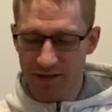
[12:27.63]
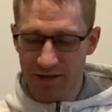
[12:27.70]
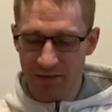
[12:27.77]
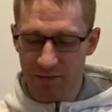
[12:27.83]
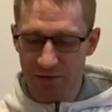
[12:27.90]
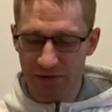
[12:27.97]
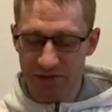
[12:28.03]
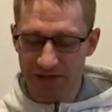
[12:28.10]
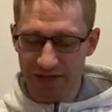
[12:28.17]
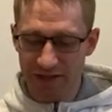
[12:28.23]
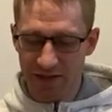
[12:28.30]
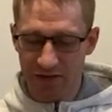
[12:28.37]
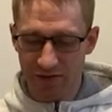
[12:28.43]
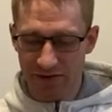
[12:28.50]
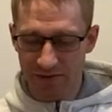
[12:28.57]
Appreciate
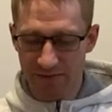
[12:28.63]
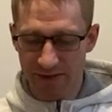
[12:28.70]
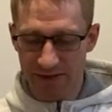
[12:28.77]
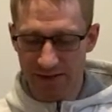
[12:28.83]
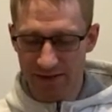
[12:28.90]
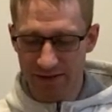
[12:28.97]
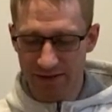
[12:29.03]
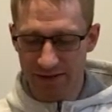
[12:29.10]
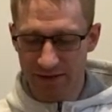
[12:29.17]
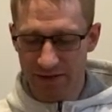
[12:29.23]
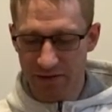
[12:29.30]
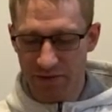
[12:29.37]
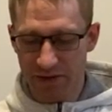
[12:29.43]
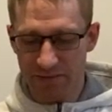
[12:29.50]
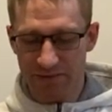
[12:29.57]
the aroma.
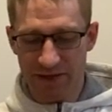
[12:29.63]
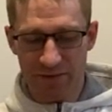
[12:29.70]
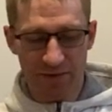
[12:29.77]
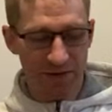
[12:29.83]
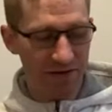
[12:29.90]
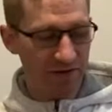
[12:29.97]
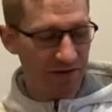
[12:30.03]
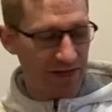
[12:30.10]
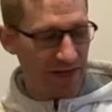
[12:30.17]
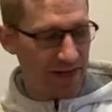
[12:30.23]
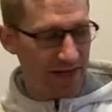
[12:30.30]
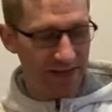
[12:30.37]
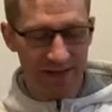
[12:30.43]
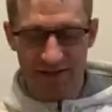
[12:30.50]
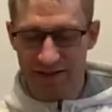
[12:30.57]
When I'm done with all
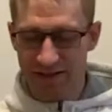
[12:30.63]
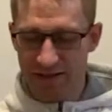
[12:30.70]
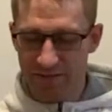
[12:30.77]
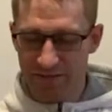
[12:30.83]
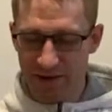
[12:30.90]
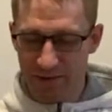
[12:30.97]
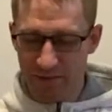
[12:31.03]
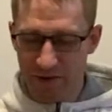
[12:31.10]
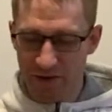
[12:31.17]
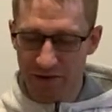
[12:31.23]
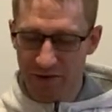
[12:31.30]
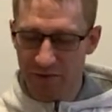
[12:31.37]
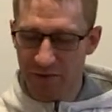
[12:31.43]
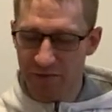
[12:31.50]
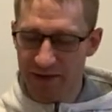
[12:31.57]
that, my water
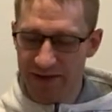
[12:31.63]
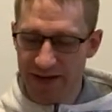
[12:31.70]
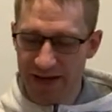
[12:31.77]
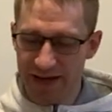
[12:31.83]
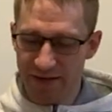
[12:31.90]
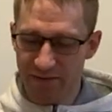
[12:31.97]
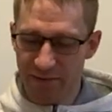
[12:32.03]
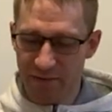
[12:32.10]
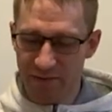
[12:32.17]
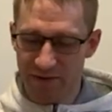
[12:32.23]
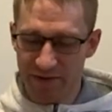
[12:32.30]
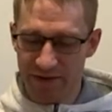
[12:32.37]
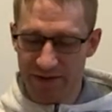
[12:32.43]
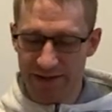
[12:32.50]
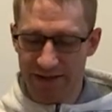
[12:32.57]
will be at a
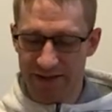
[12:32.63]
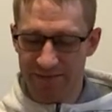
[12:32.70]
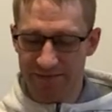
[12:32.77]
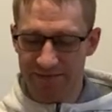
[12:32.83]
boil again.